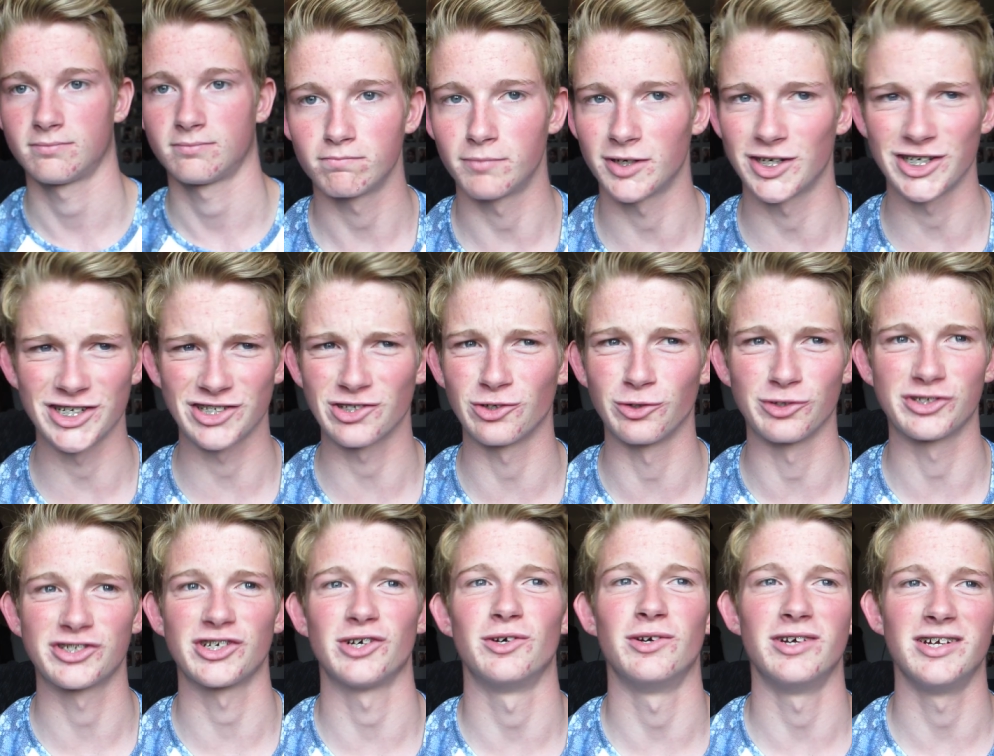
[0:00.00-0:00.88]
Because
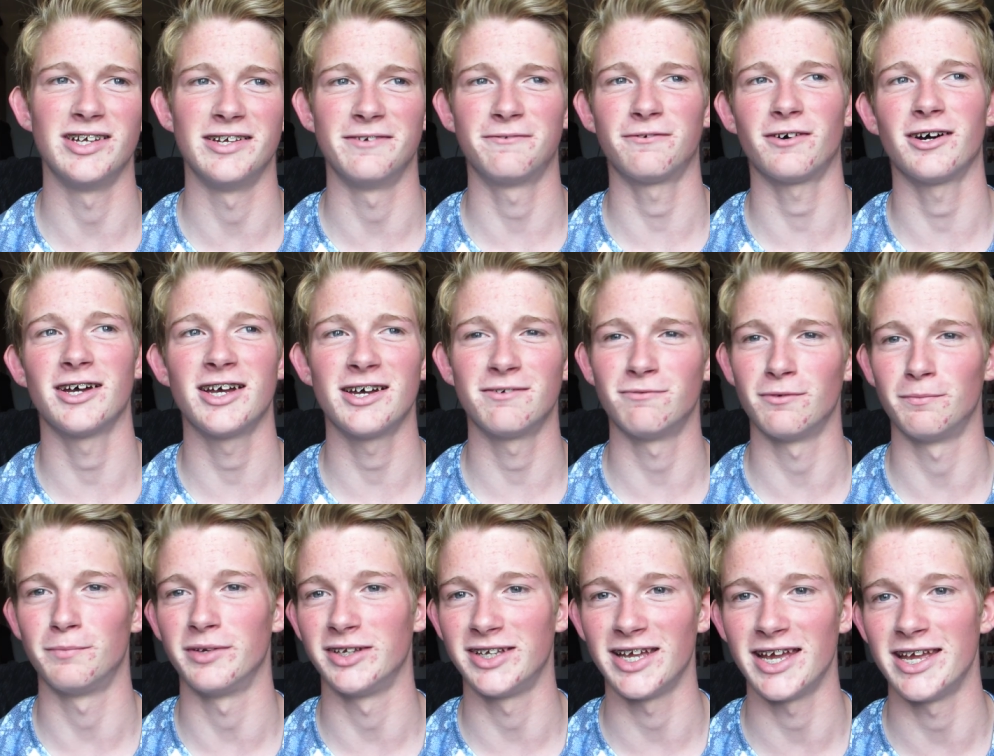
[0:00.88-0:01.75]
also, if I ever
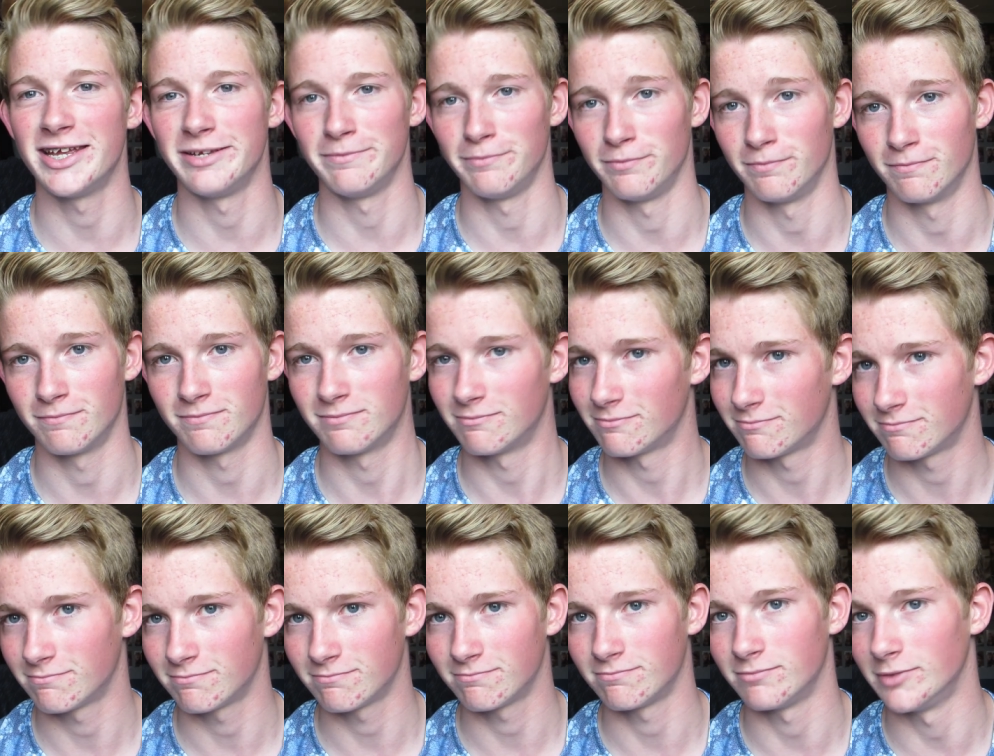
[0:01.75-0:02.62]
became,
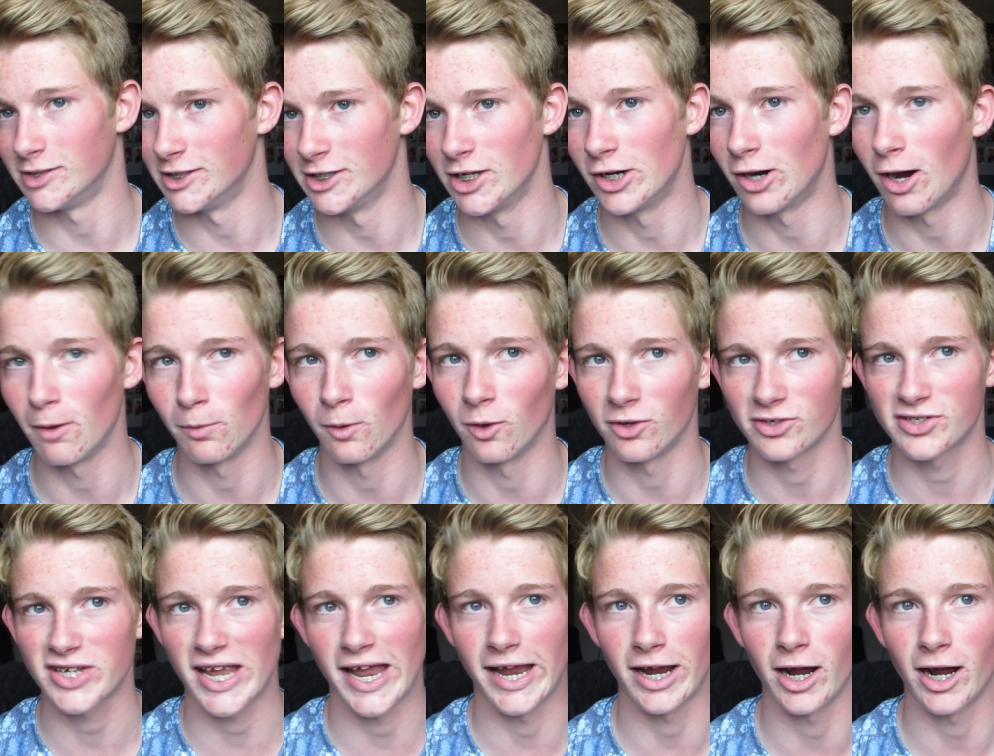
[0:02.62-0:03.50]
you know, I'm not
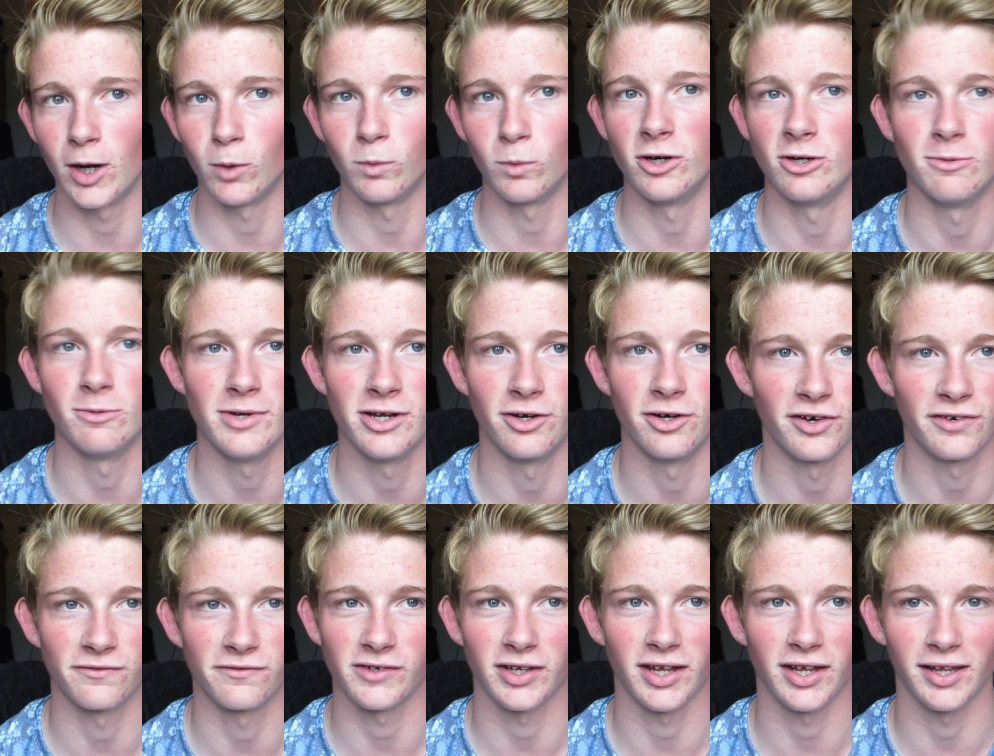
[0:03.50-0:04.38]
saying I will be or
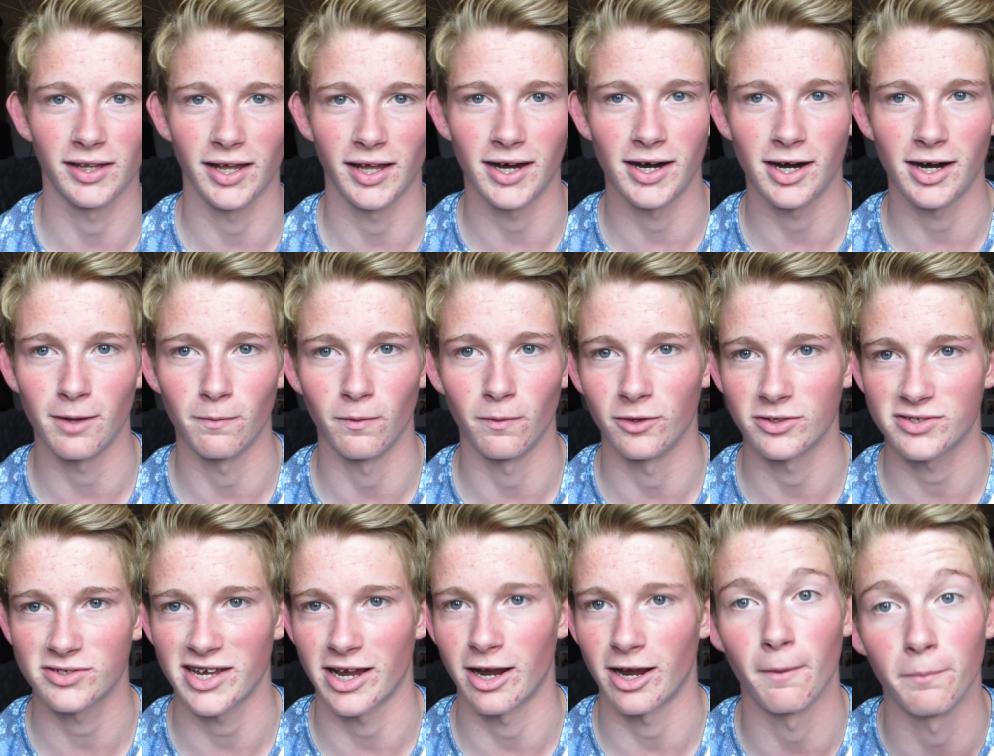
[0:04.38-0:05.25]
anything like that, I'm not
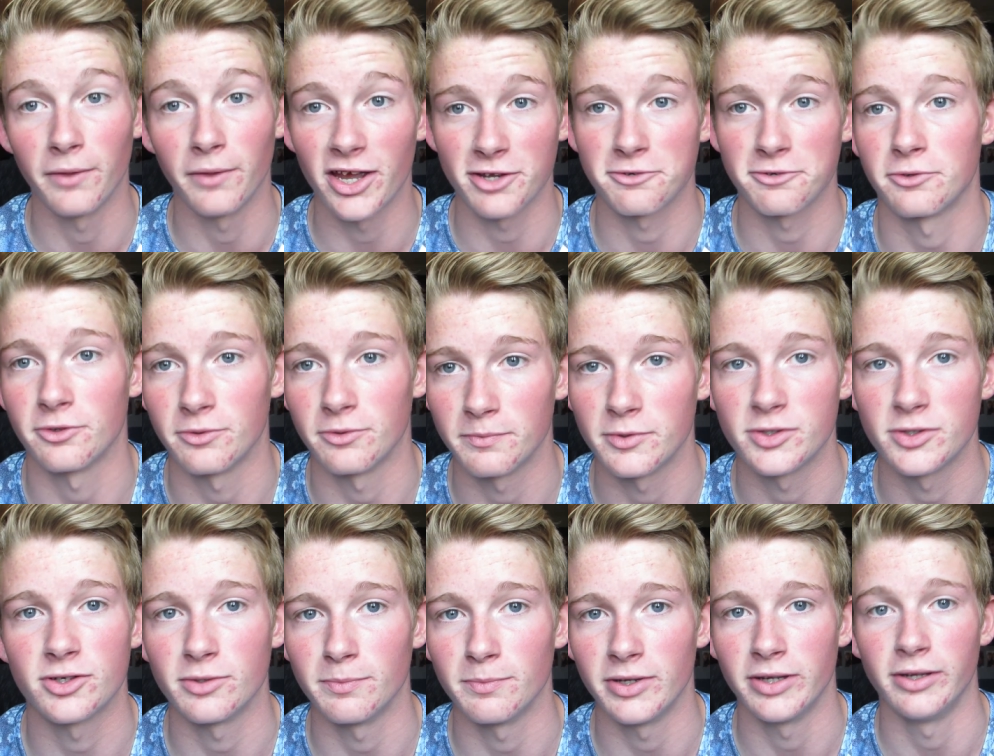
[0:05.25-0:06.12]
saying I'm desperate
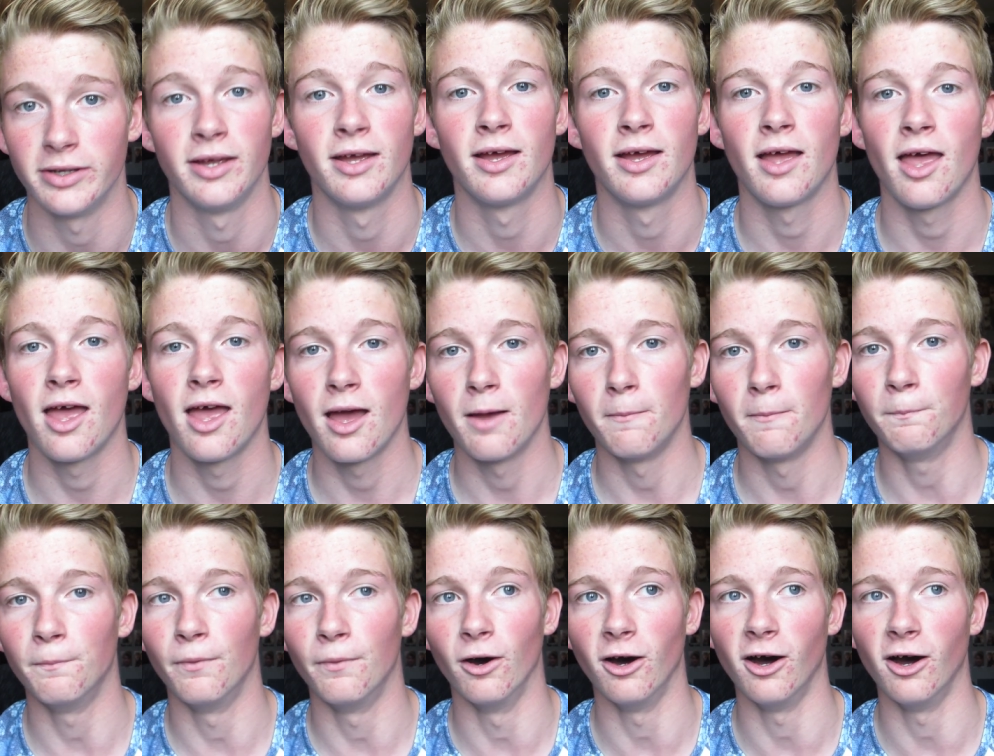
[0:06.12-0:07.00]
to be,
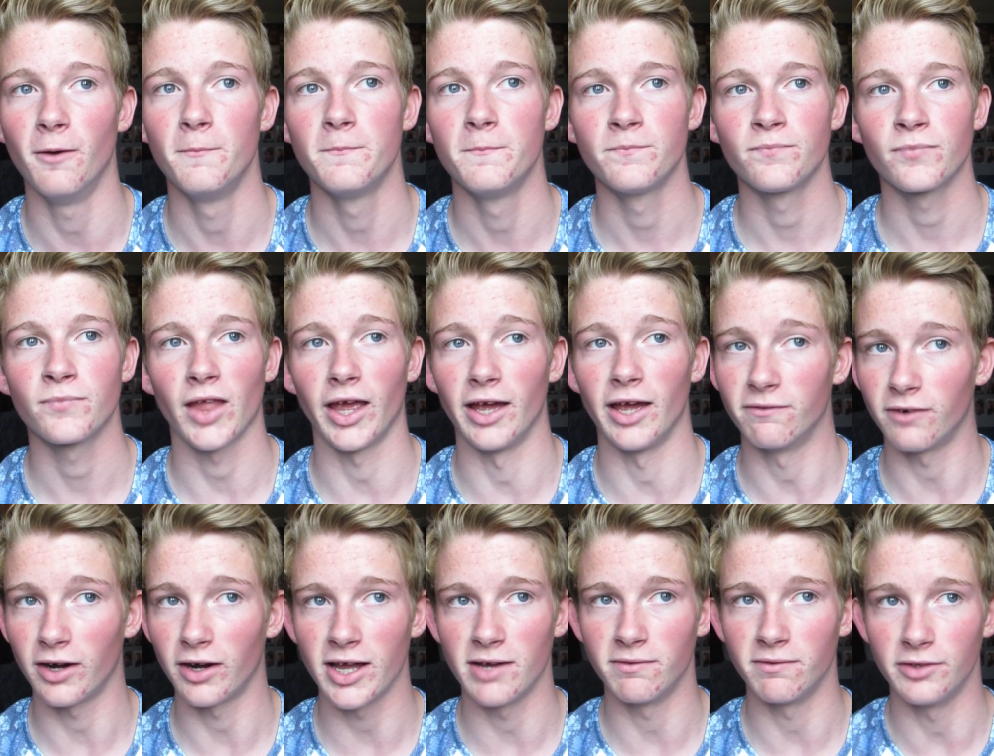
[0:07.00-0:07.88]
but if
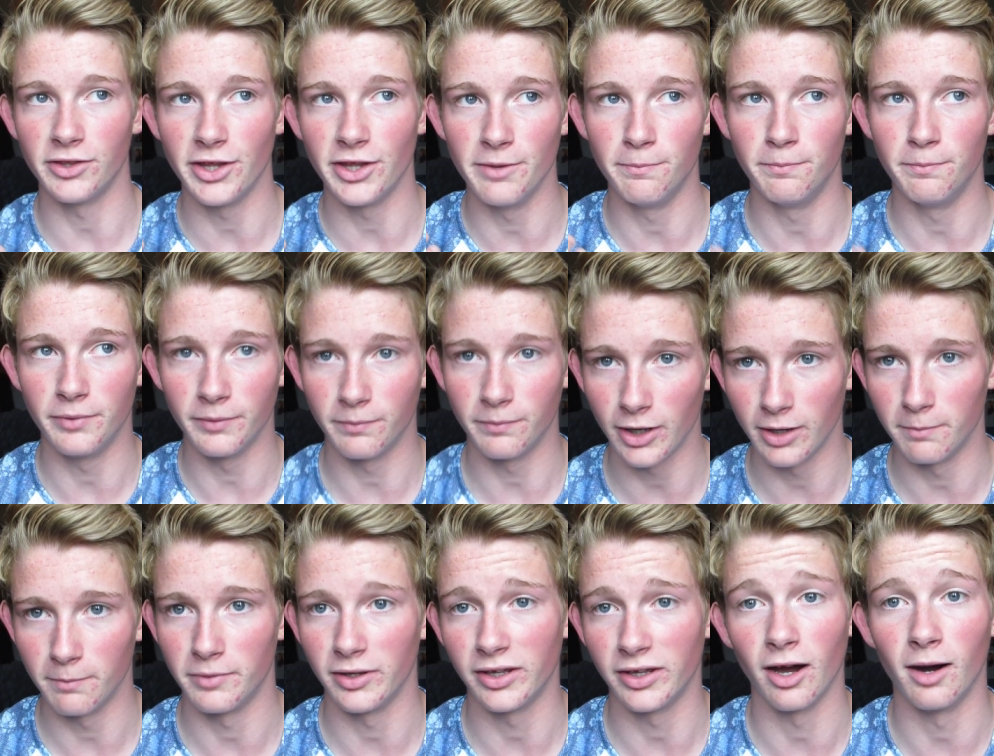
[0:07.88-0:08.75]
I ever did
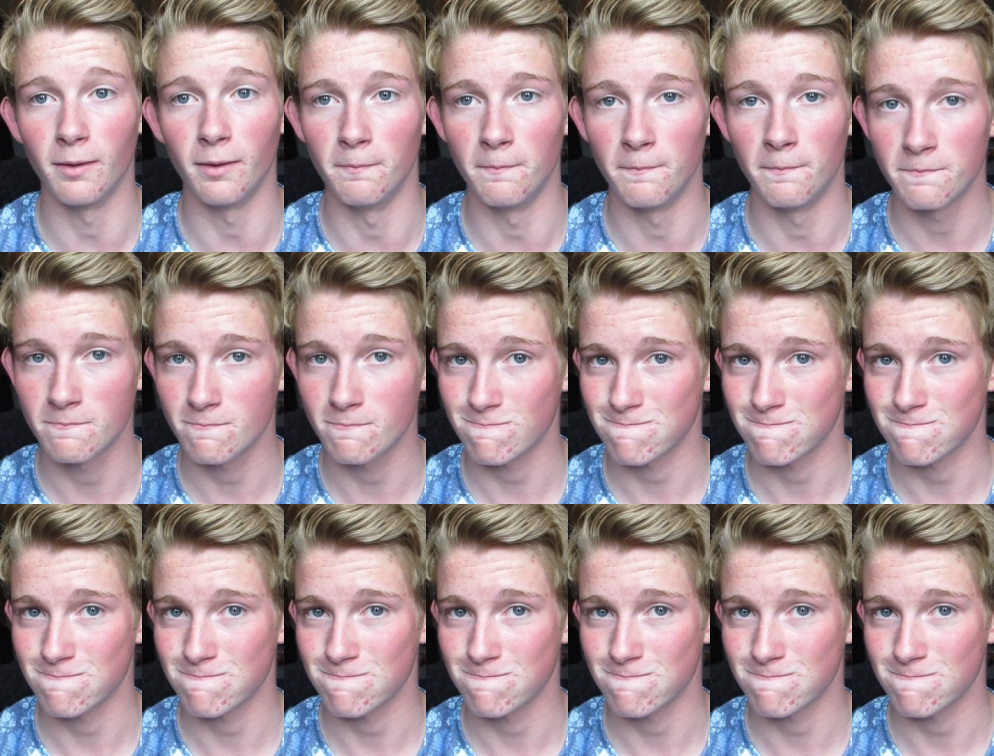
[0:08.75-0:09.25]
become